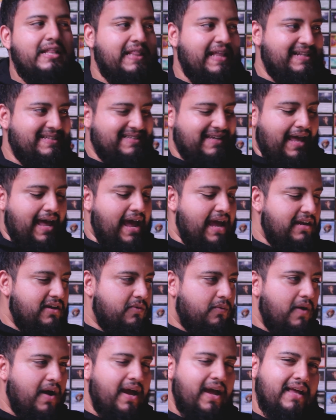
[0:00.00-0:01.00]
that's kind
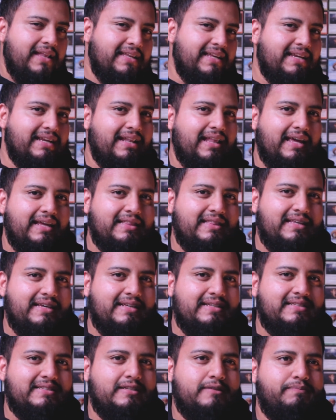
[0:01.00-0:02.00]
of why I did it like
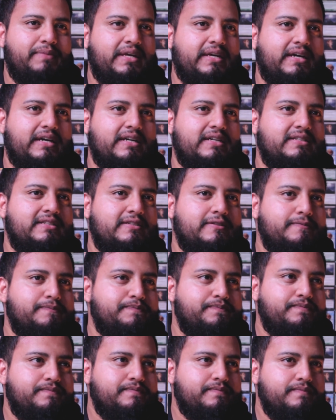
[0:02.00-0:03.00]
this, because
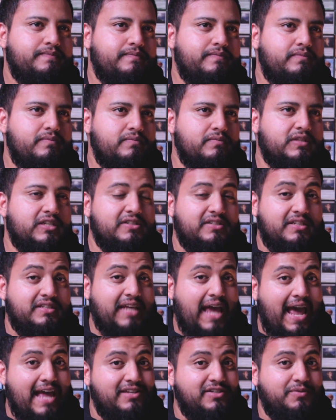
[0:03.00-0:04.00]
there's a
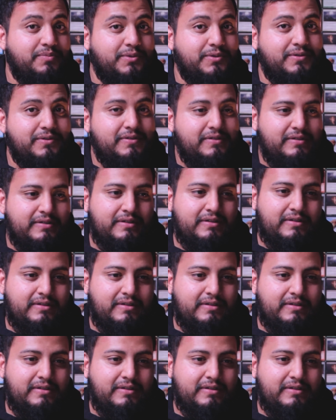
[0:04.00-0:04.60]
tangible